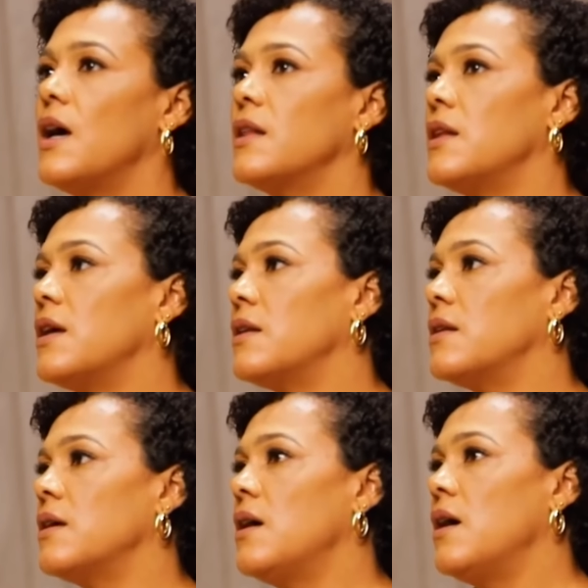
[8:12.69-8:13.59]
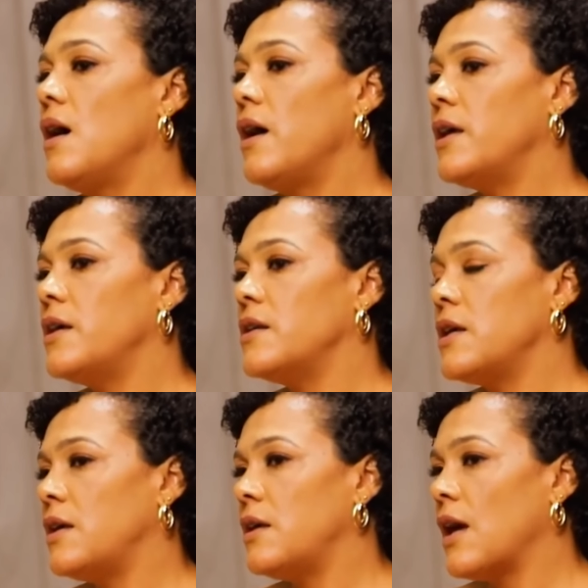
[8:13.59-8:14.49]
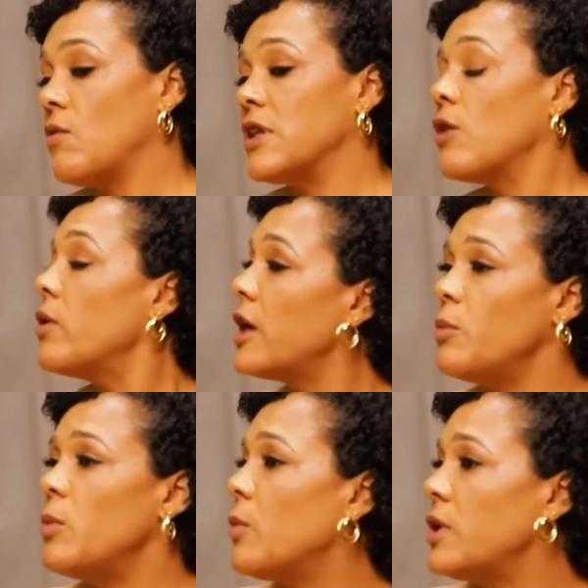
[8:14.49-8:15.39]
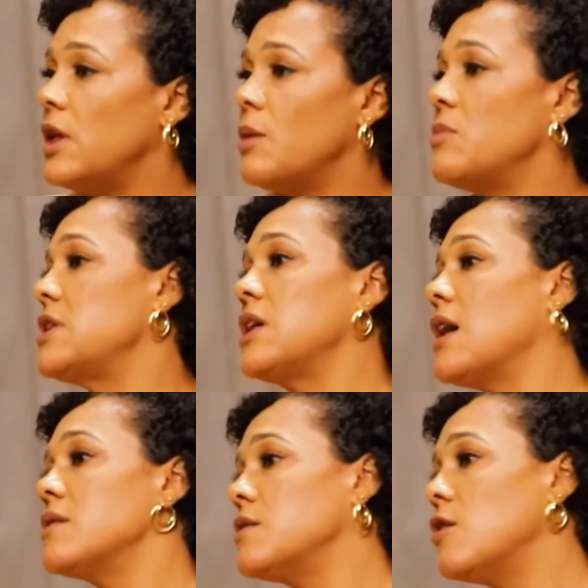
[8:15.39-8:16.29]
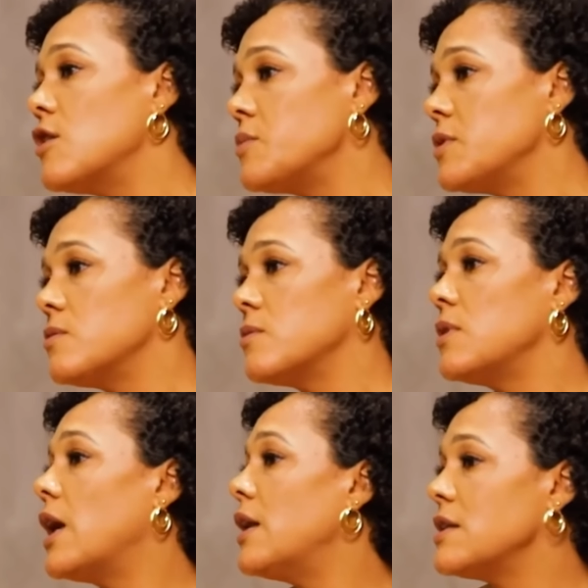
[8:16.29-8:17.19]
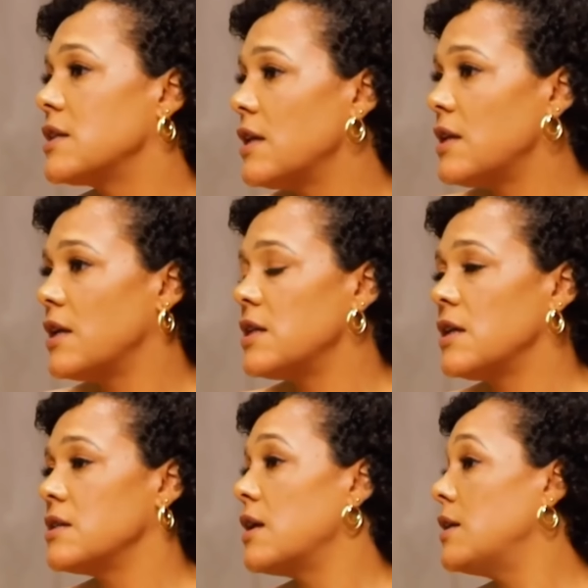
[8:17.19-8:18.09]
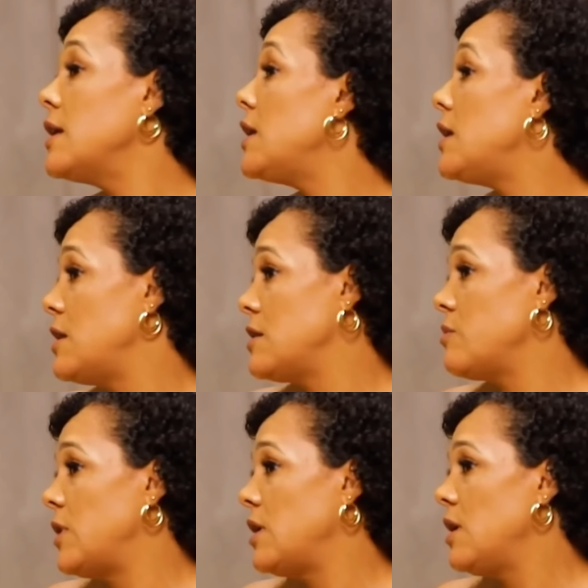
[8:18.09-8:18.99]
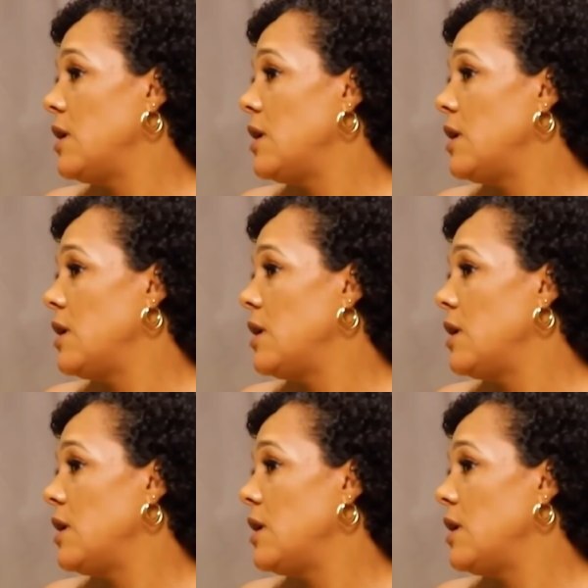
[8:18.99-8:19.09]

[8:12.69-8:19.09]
And then I was like, okay, give me money. Let me take her to the hospital and let's get her checked. And then he hit me.